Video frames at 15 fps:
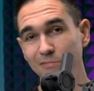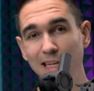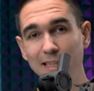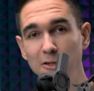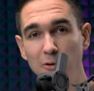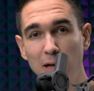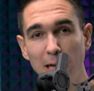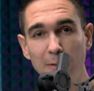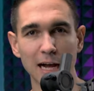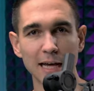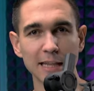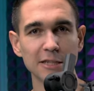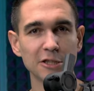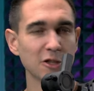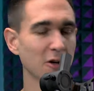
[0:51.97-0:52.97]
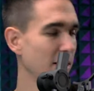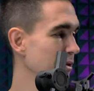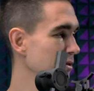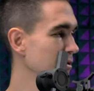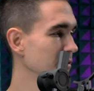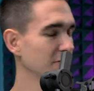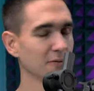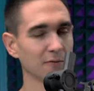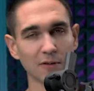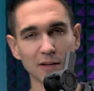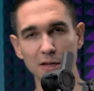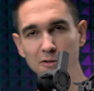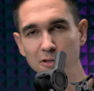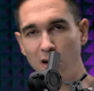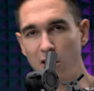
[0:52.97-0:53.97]
that's okay. These showdown
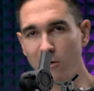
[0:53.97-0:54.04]
videos